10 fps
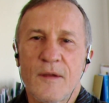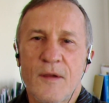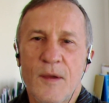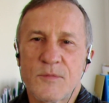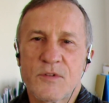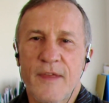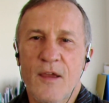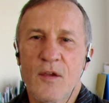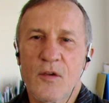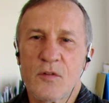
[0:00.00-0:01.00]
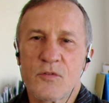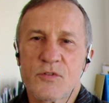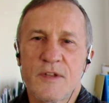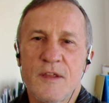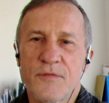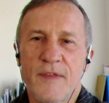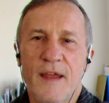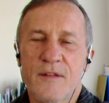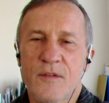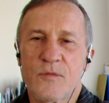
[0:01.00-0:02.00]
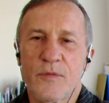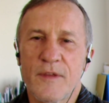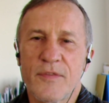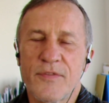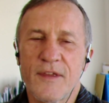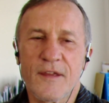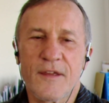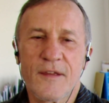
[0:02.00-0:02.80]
come to that conclusion if that's what they think.